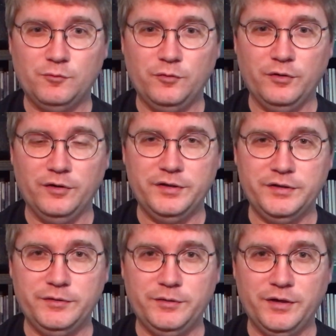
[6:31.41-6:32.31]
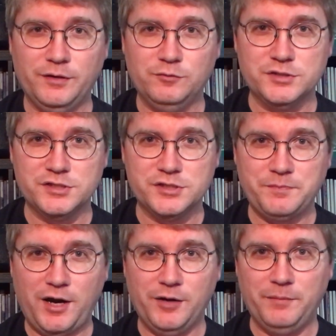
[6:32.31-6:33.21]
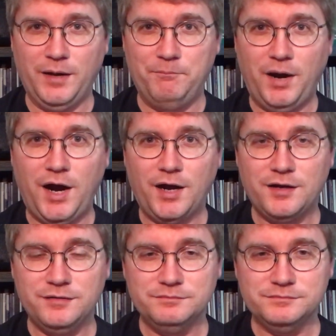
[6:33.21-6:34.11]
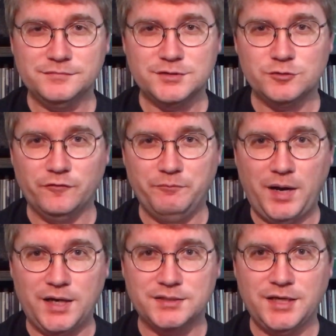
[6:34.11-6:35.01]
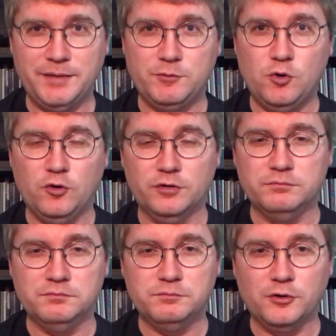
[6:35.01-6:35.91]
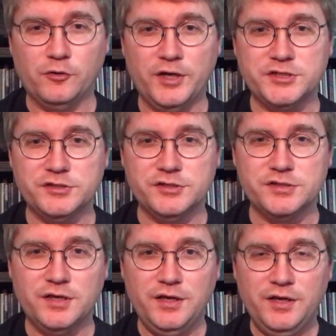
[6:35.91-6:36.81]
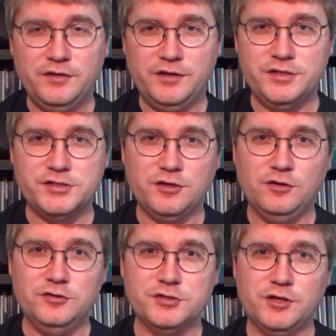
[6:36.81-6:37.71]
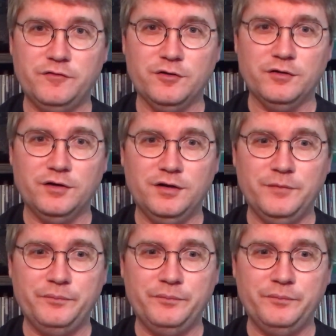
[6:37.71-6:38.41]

where he was inspired by Bach, sort of Bach type chord progressions that he solos over.